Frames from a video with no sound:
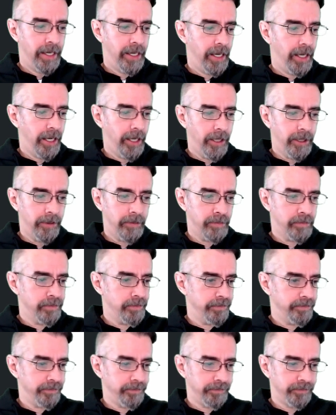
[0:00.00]

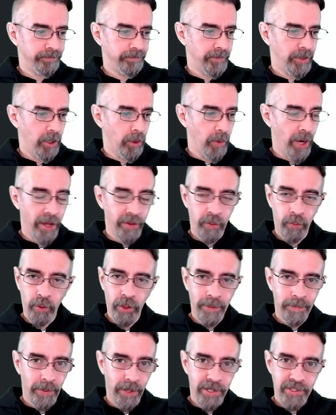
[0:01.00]
Around the
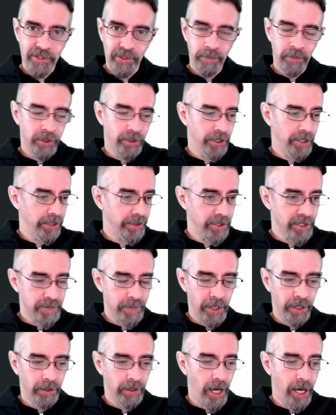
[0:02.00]
WordPress community, there's
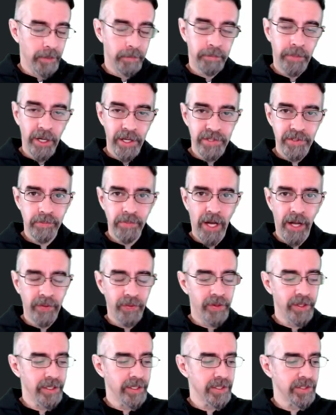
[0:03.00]
been a lot of buzz
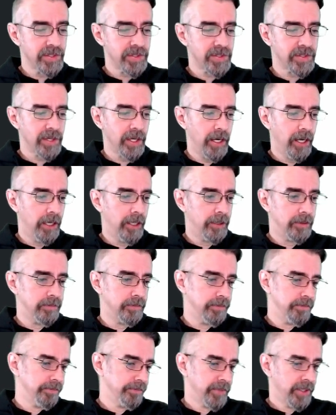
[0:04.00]
about this,
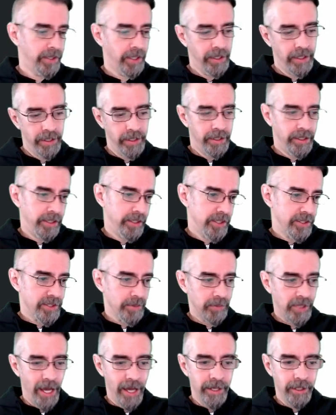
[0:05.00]

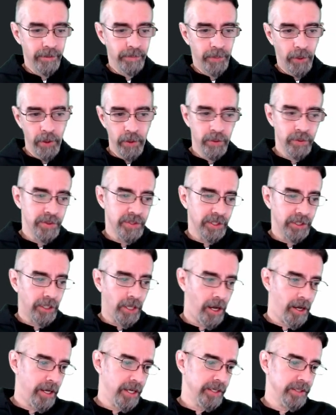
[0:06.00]
some kind of pros and
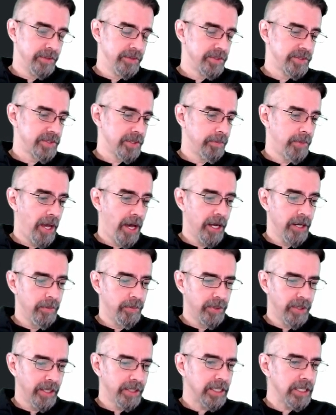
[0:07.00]
cons about it,
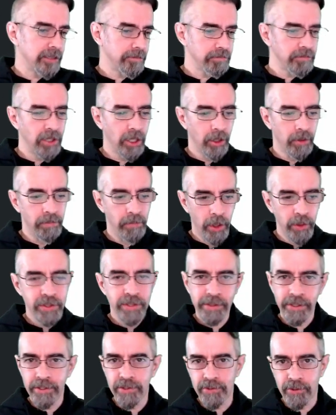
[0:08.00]
but I think
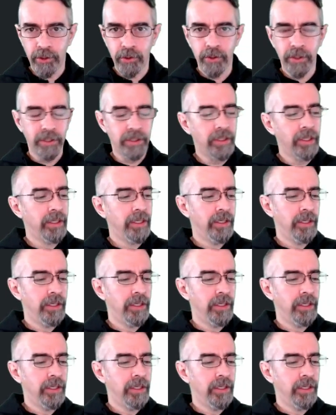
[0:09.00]
mostly it's good